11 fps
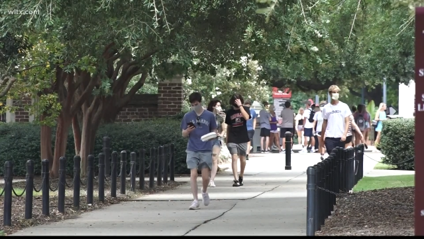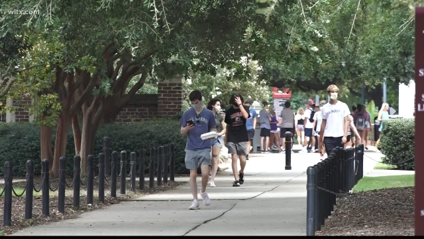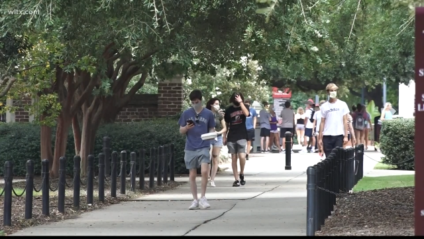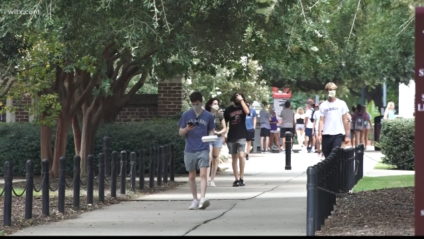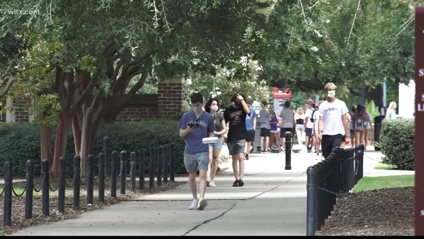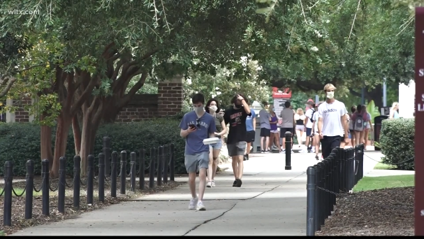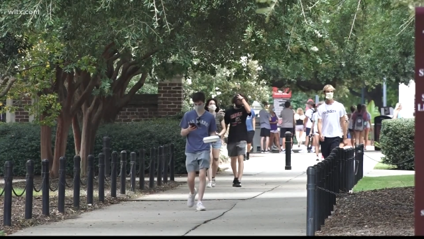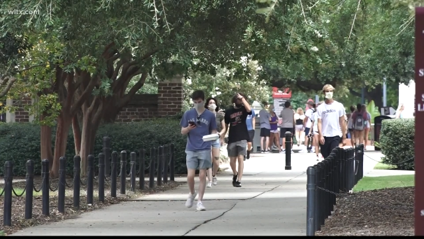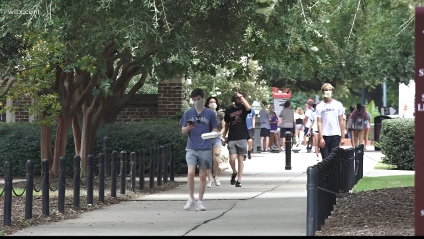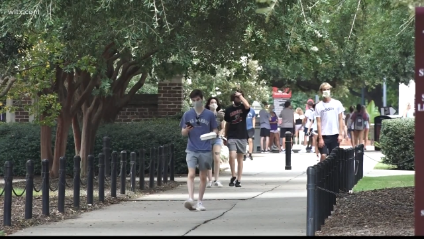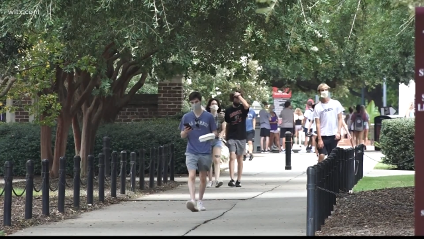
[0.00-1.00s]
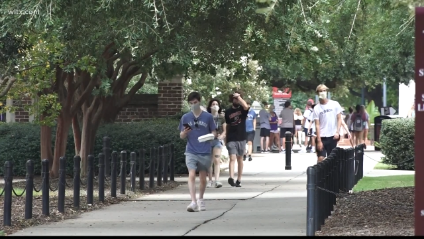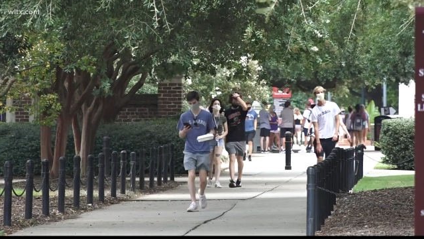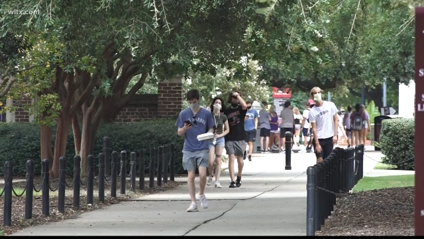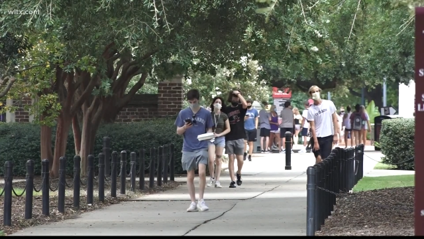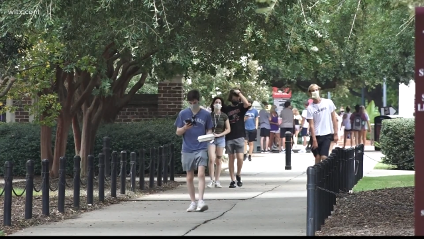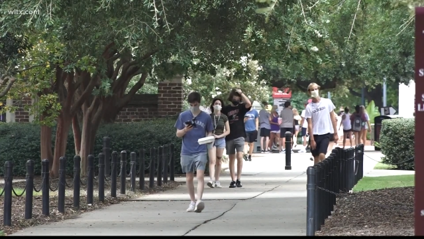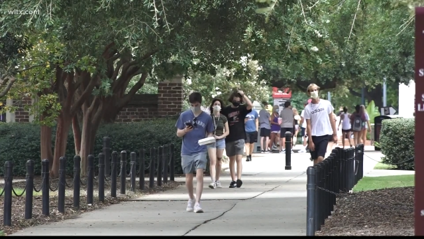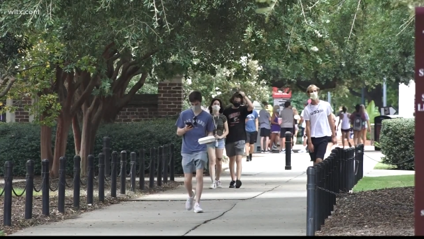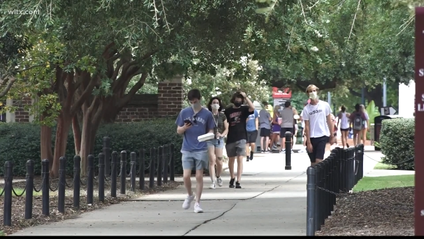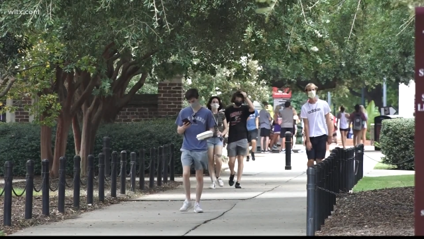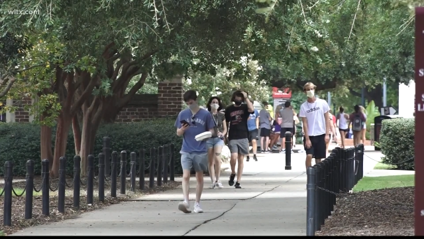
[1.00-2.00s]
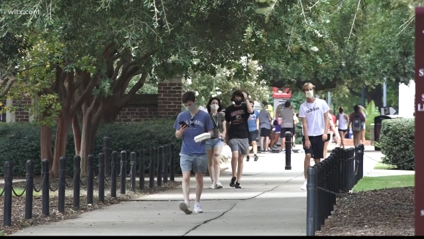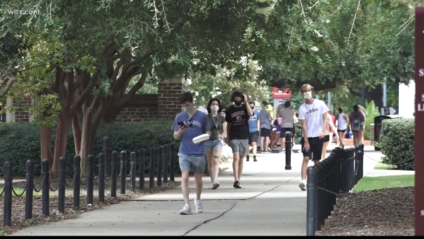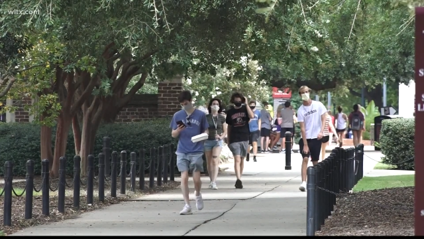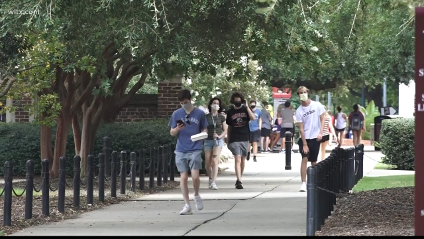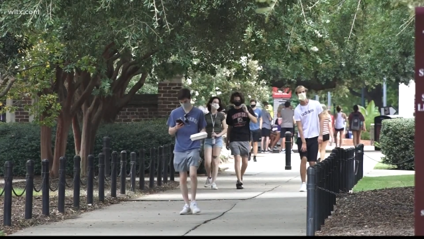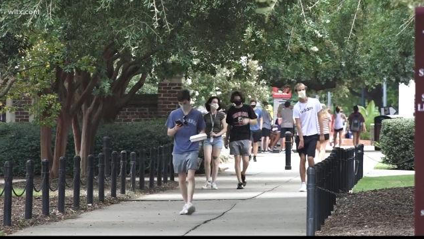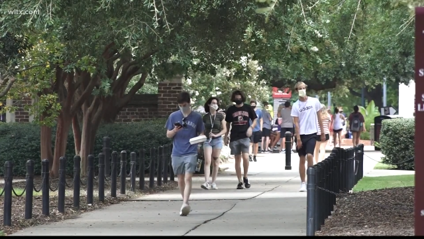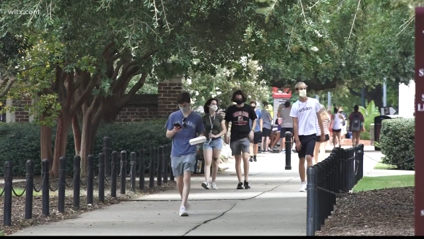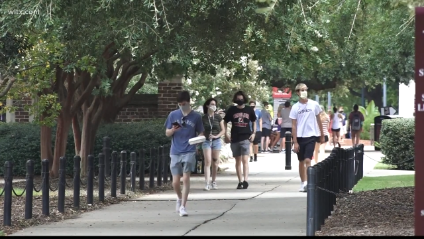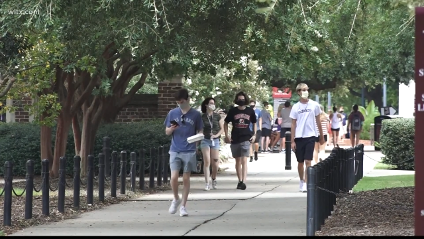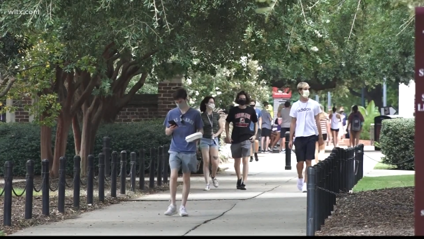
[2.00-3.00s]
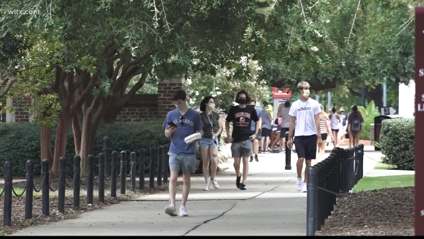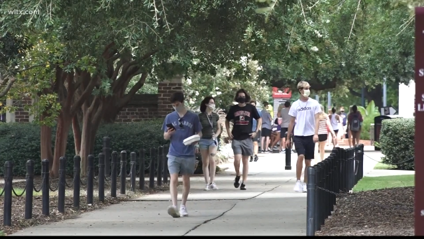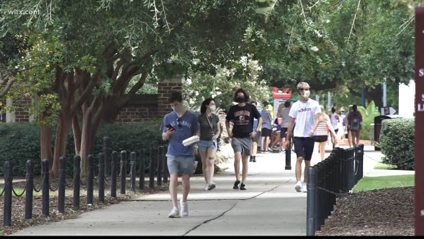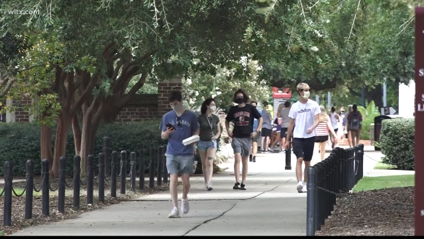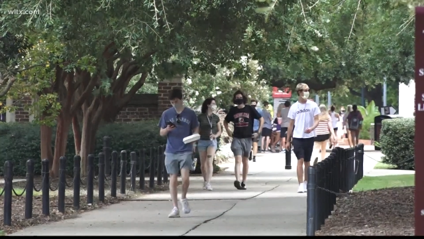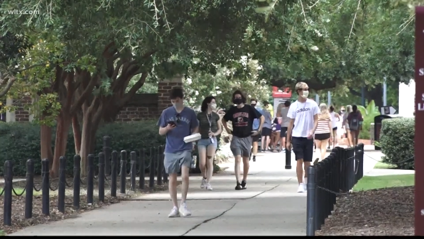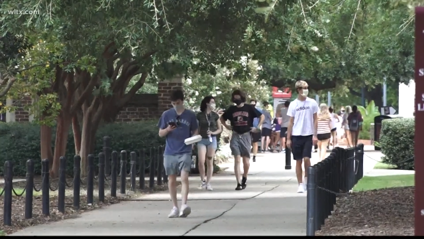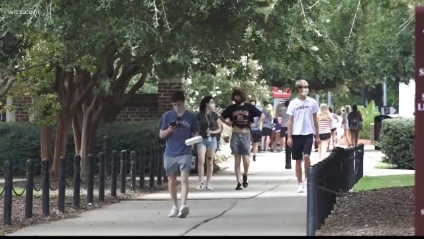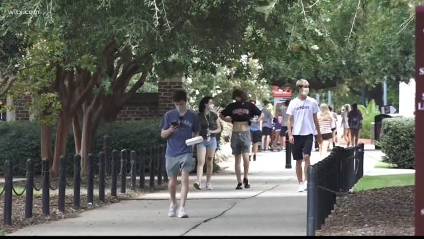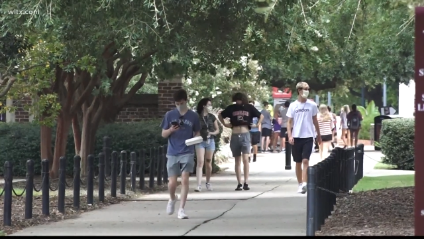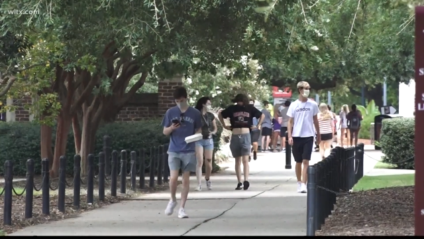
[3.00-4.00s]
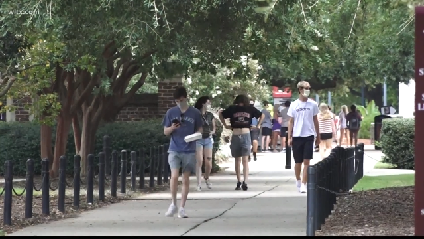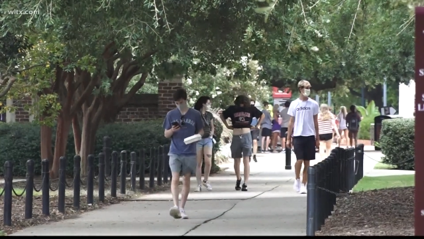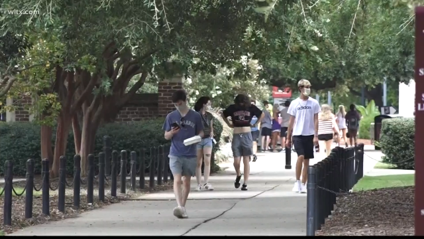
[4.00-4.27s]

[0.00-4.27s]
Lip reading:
(no speaker visible)